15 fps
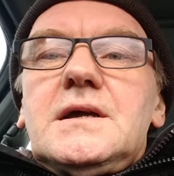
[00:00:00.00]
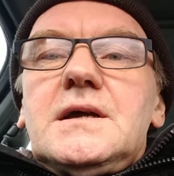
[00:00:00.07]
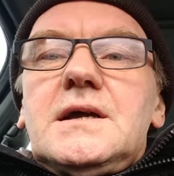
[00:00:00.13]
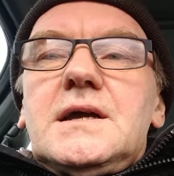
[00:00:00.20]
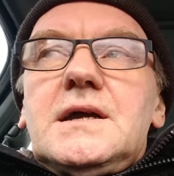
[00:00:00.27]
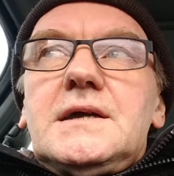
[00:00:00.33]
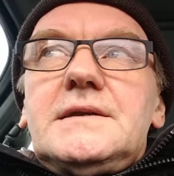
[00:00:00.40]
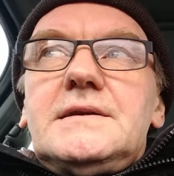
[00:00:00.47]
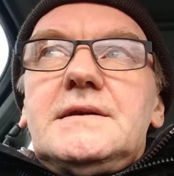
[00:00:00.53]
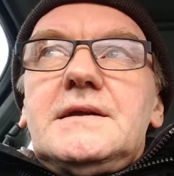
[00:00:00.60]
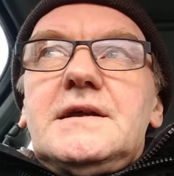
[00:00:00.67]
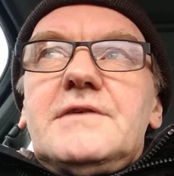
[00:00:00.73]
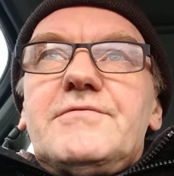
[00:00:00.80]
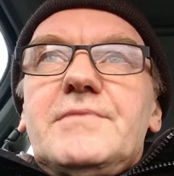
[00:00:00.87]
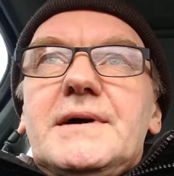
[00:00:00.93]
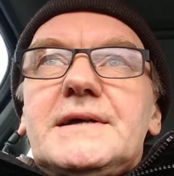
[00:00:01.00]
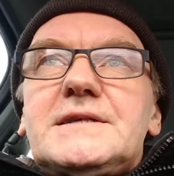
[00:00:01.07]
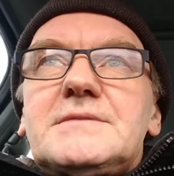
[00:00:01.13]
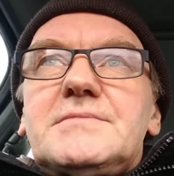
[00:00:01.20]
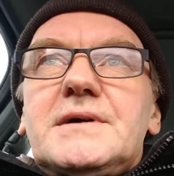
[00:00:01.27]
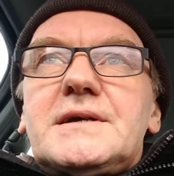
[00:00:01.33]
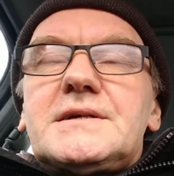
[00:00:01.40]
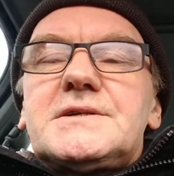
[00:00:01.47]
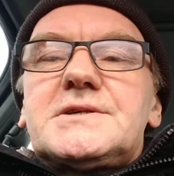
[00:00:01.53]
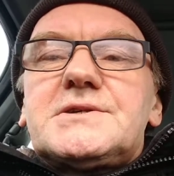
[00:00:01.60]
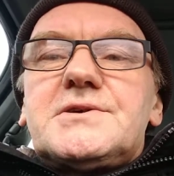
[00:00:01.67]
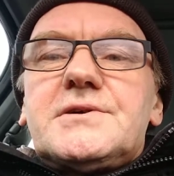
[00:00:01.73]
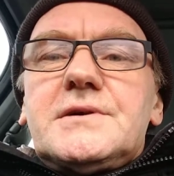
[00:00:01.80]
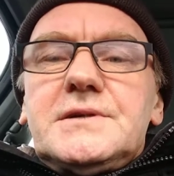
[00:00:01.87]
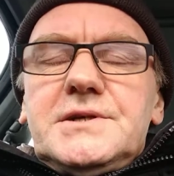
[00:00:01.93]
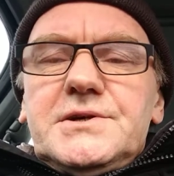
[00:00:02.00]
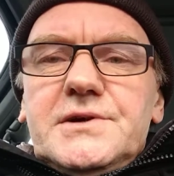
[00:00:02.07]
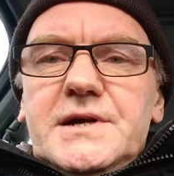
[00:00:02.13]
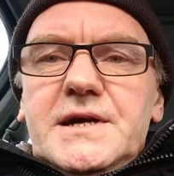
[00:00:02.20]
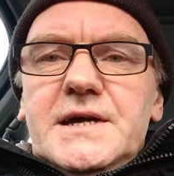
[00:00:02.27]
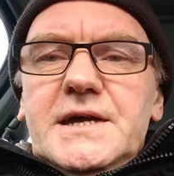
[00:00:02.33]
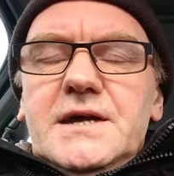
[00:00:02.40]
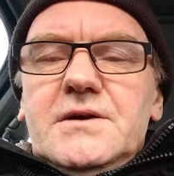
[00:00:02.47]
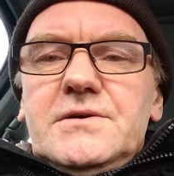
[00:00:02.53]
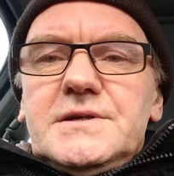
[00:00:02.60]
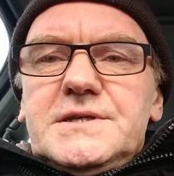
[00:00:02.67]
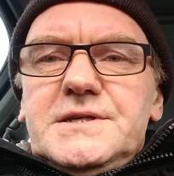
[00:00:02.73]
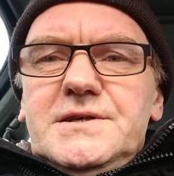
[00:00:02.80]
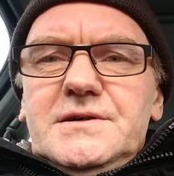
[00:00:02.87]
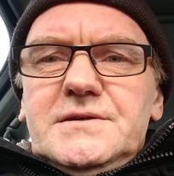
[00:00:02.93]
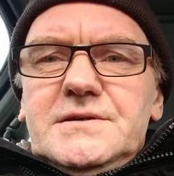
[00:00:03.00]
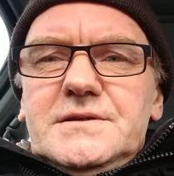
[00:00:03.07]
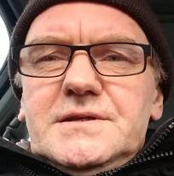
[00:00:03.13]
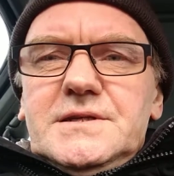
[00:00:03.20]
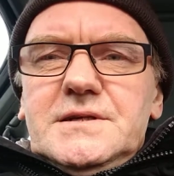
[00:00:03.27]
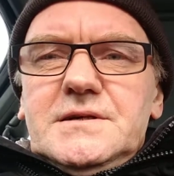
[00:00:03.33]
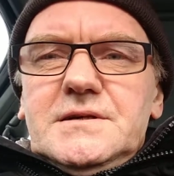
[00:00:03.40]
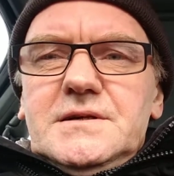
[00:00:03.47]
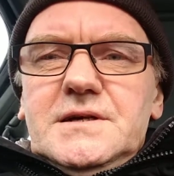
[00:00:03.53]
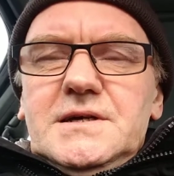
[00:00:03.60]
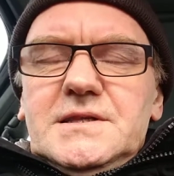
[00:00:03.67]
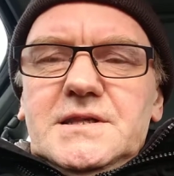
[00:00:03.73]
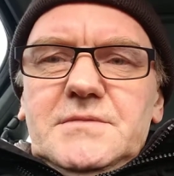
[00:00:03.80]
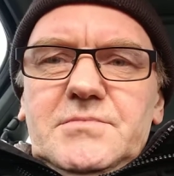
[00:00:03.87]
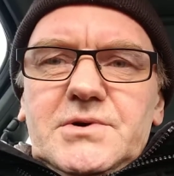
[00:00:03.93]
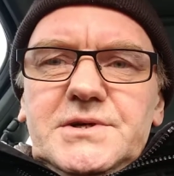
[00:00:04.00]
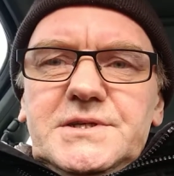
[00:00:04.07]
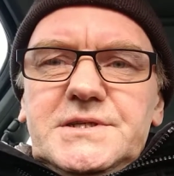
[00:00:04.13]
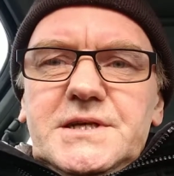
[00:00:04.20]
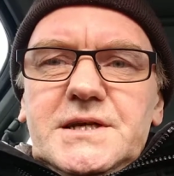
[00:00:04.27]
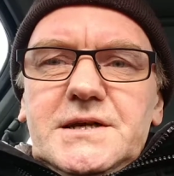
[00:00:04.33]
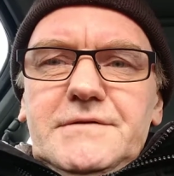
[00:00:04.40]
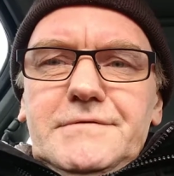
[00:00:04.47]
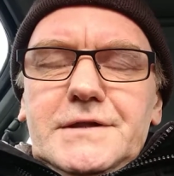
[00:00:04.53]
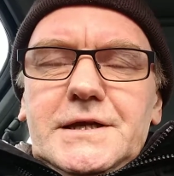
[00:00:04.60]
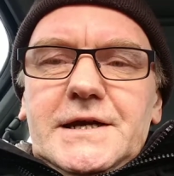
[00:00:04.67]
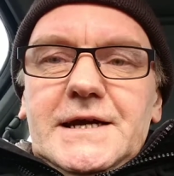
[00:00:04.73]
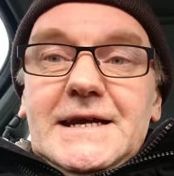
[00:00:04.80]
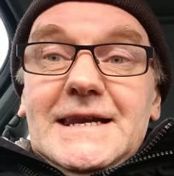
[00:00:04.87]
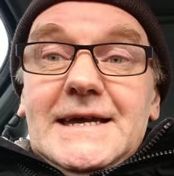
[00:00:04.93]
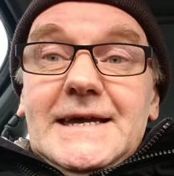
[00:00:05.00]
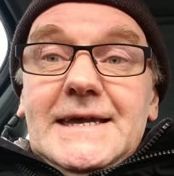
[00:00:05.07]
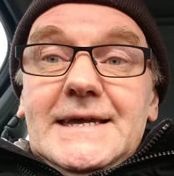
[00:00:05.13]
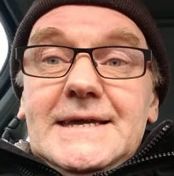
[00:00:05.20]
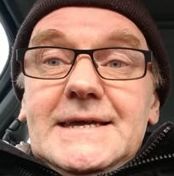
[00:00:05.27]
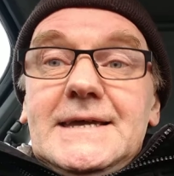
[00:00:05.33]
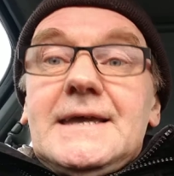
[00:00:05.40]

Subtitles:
and if my tobacco is dry or it's not at the moisture level that I like,